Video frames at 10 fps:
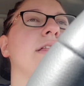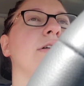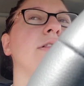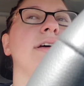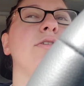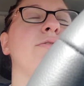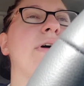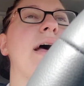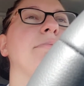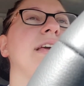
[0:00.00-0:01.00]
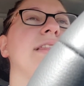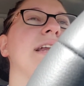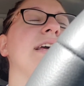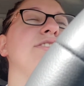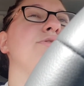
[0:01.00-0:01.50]
The little family that
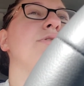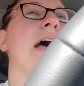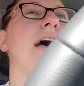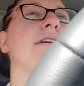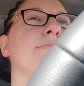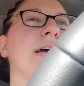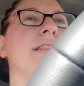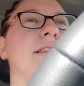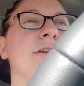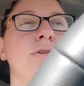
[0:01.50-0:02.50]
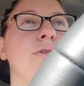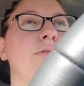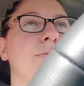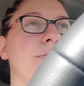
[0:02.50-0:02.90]
I do have, my little